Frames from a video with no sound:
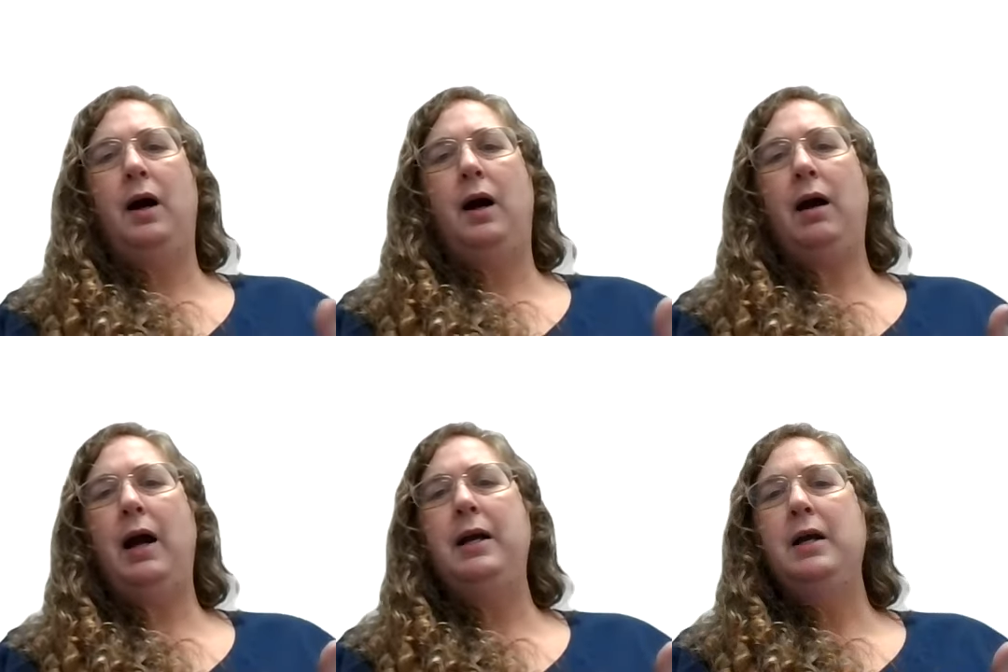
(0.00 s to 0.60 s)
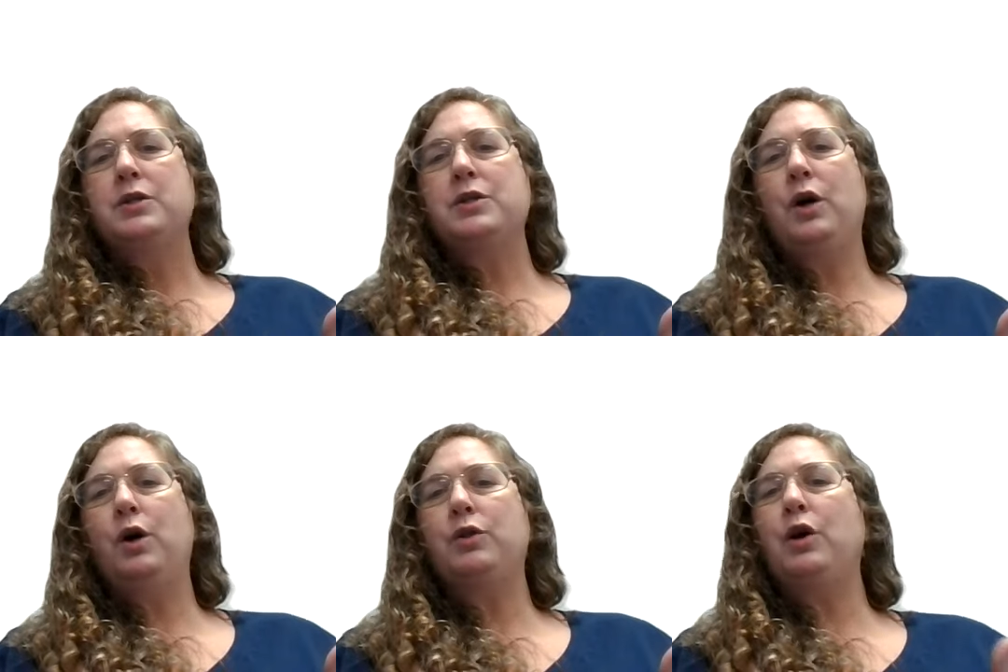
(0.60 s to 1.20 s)
All right,
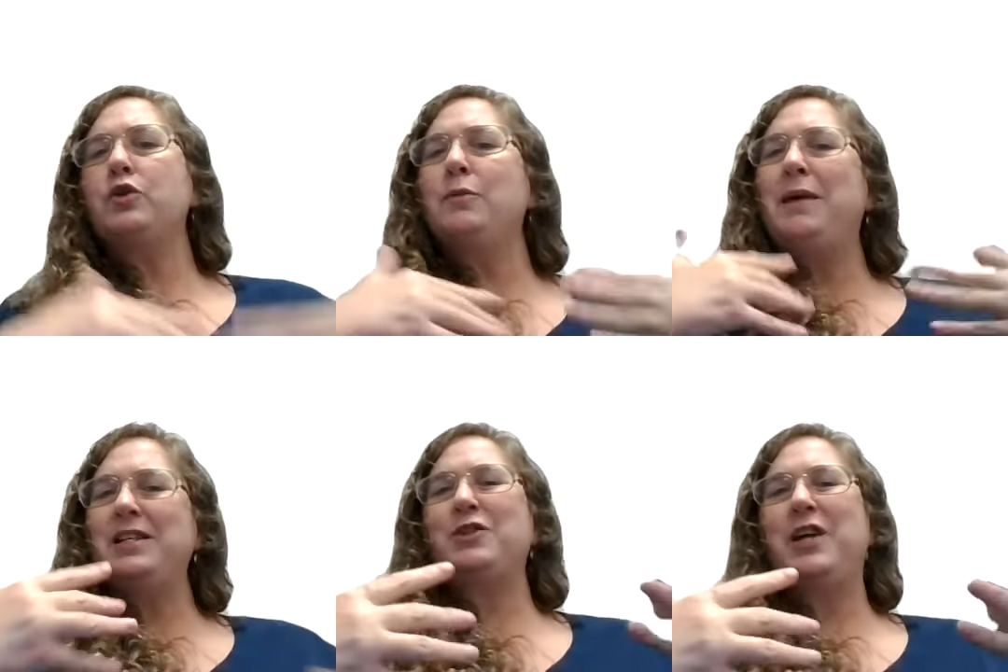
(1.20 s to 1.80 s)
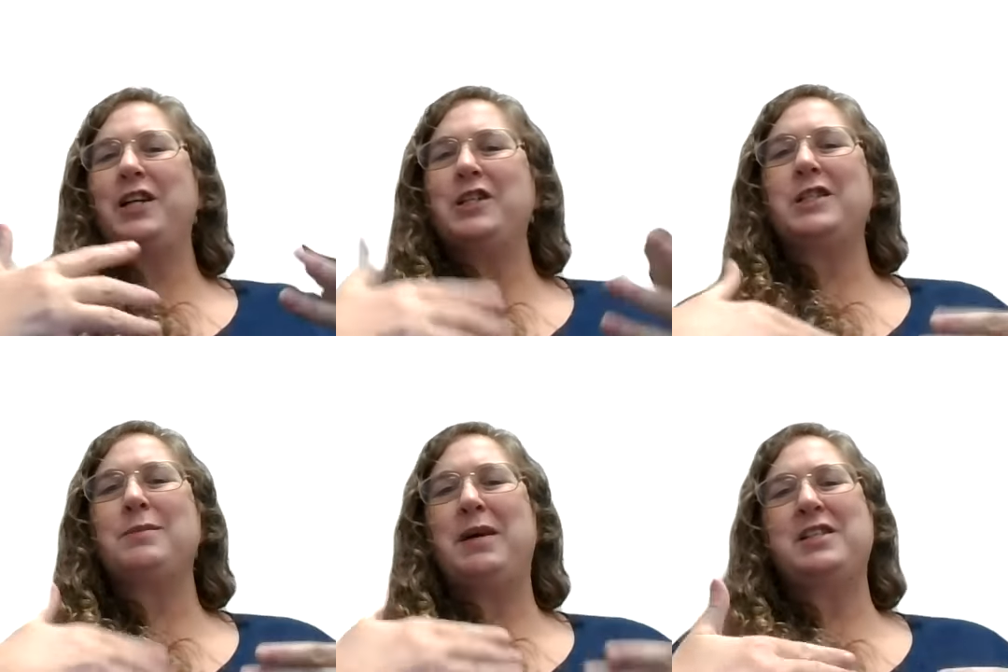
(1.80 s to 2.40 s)
so those are my
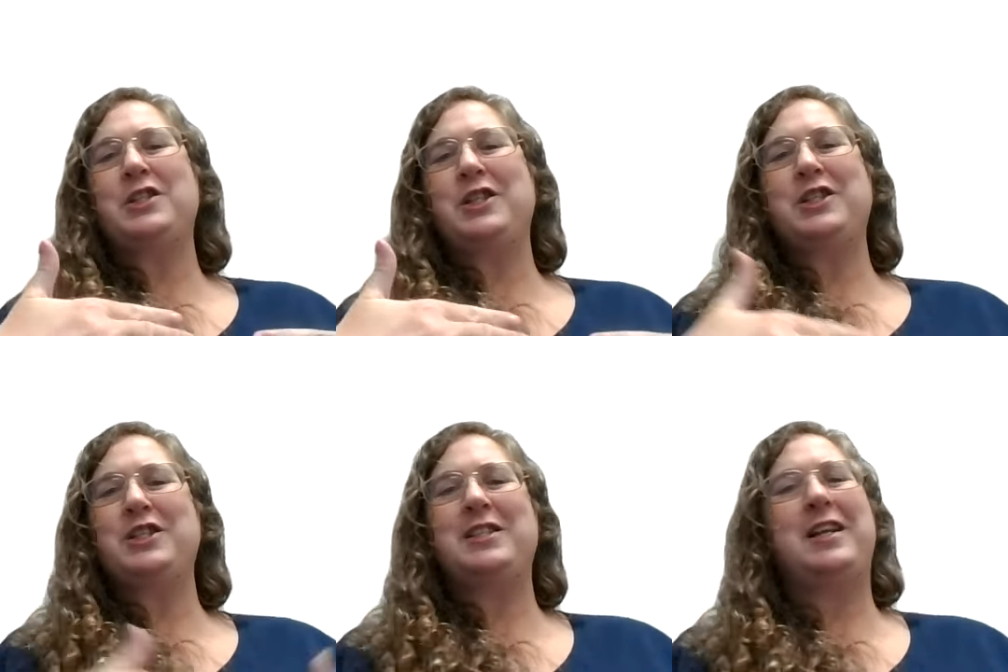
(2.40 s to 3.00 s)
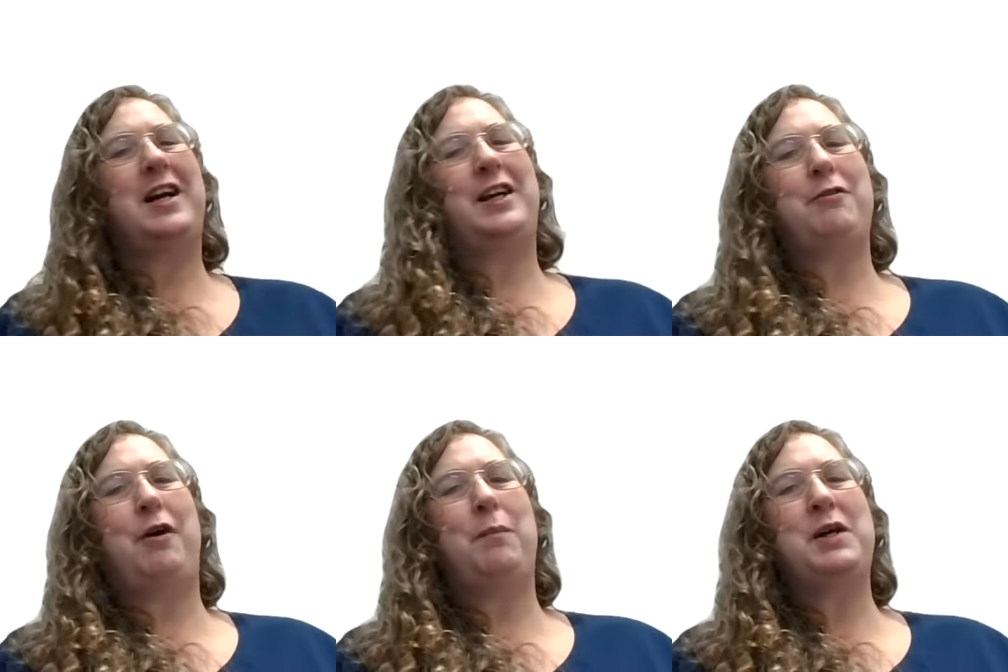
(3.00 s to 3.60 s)
strategies and my suggestions that I
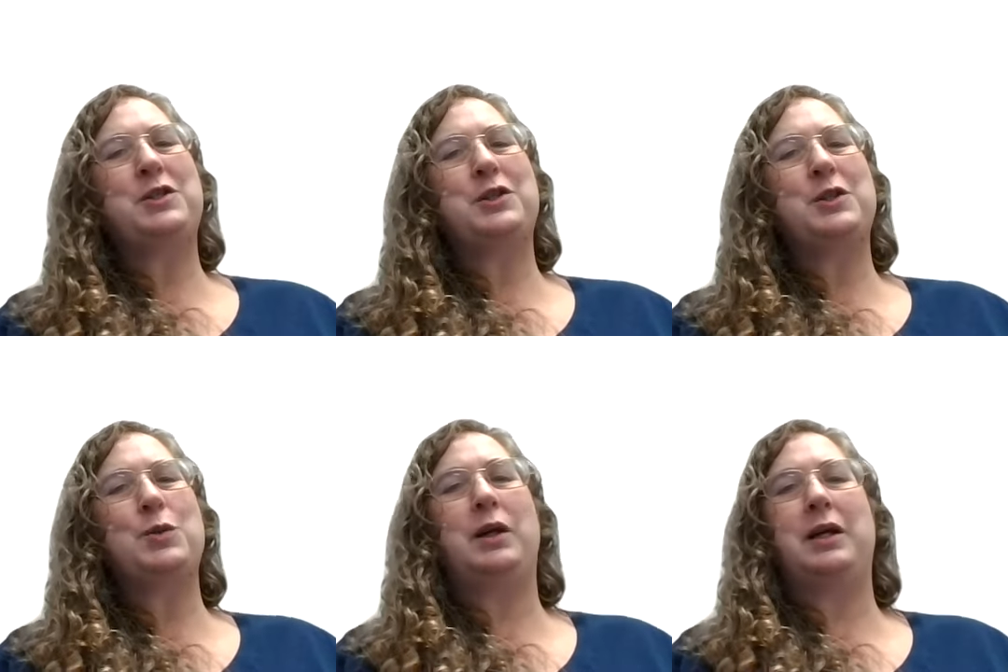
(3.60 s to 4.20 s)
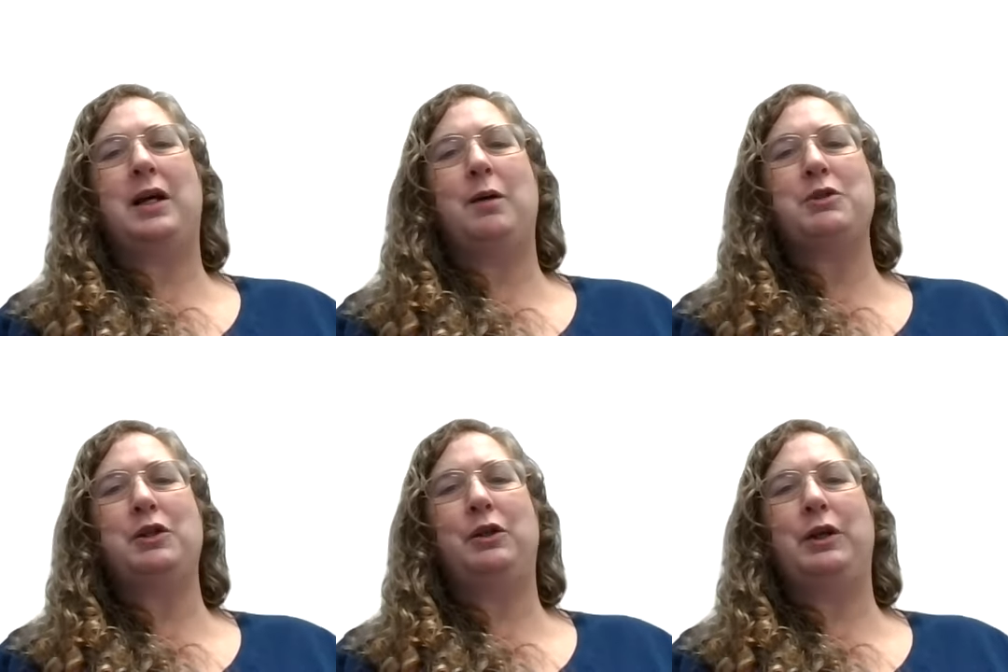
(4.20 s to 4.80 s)
give all my students when it
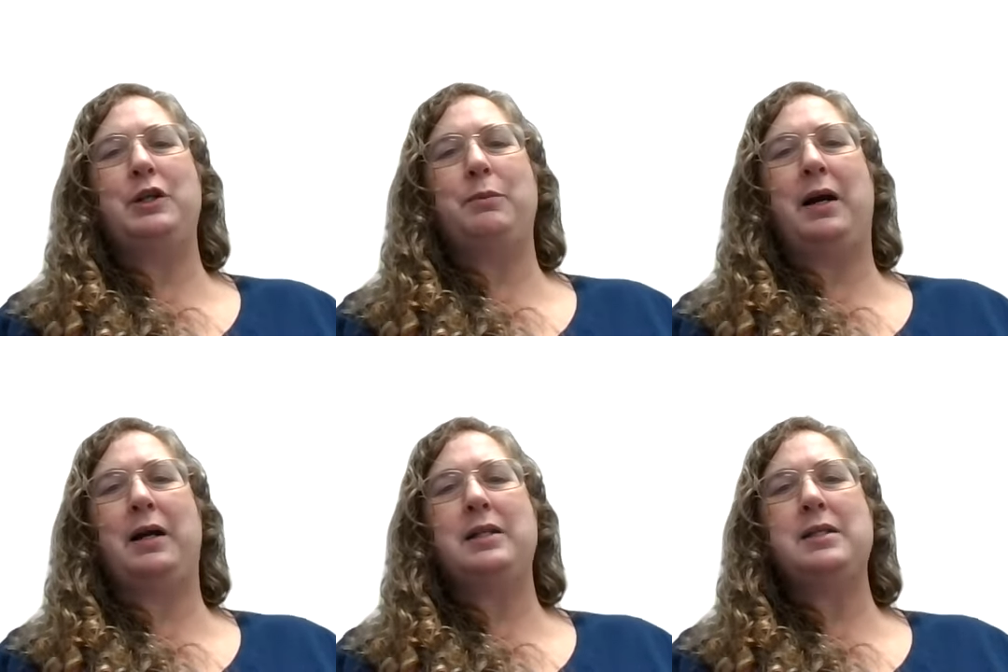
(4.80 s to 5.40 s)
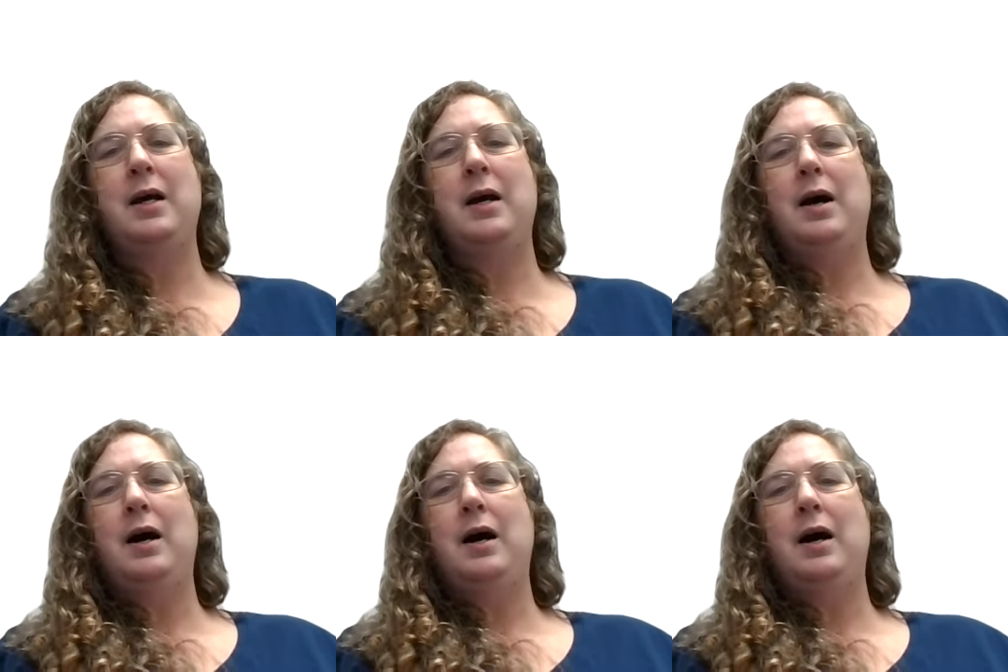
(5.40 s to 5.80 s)
comes to learning to practice.